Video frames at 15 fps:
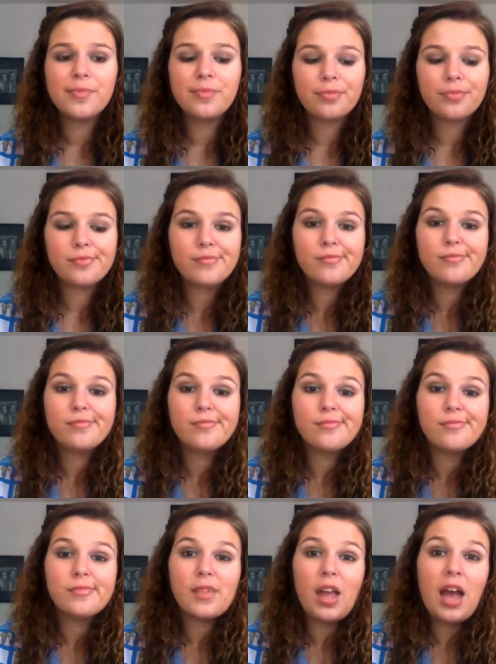
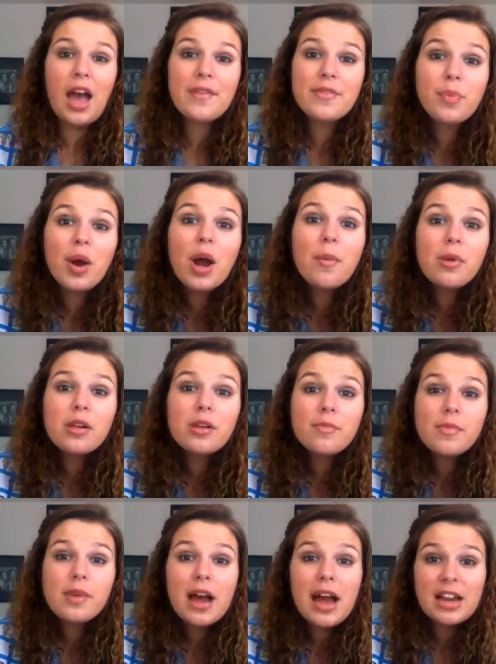I have a
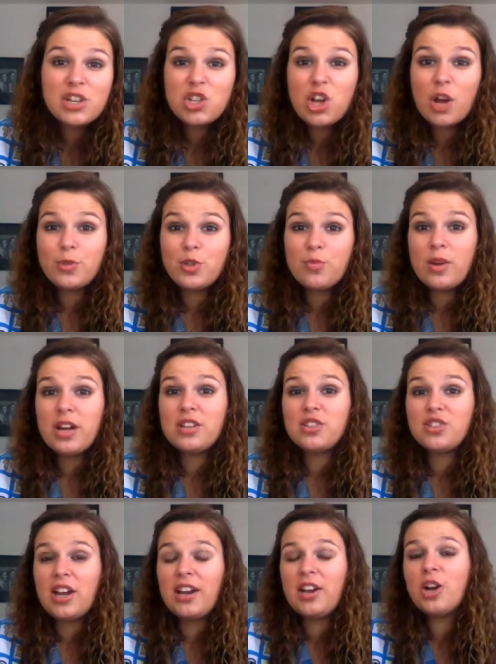problem. I shop too much.
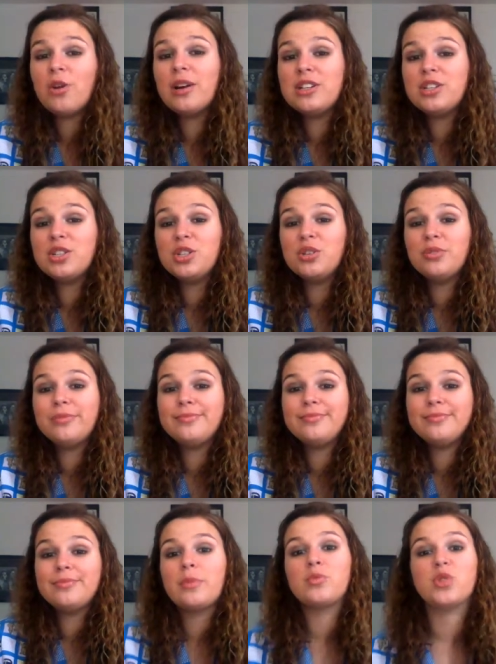I know I do.
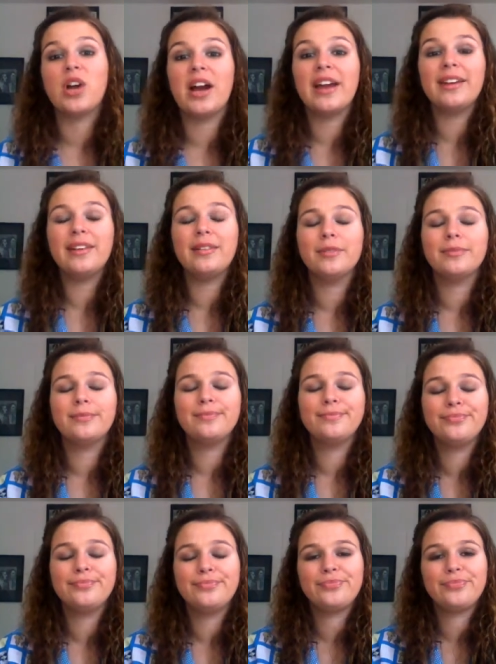I'm trying.
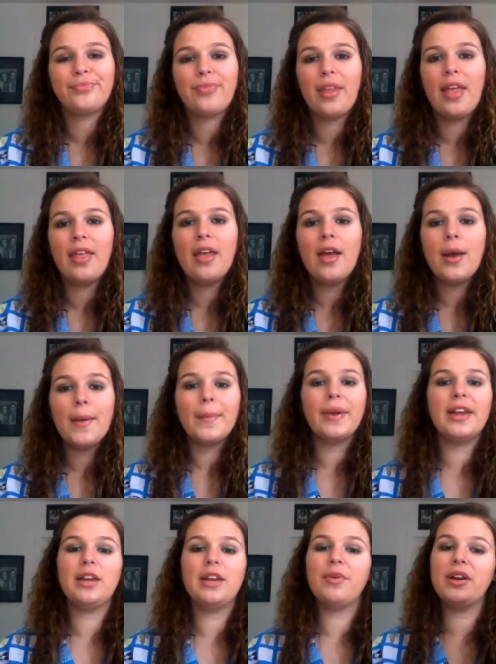But
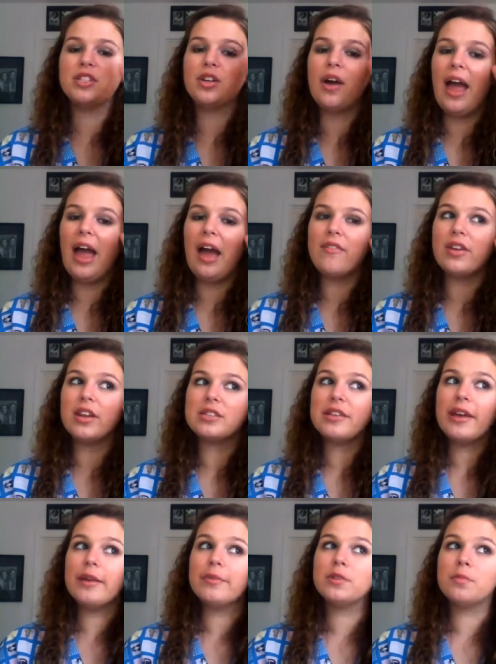anyway, so I have an
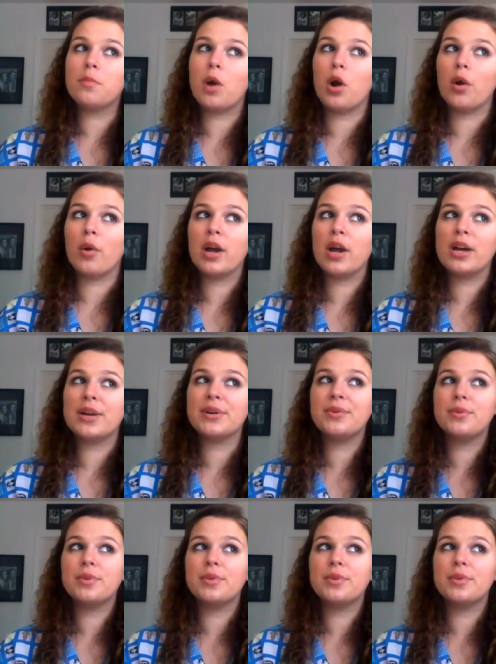exam tomorrow.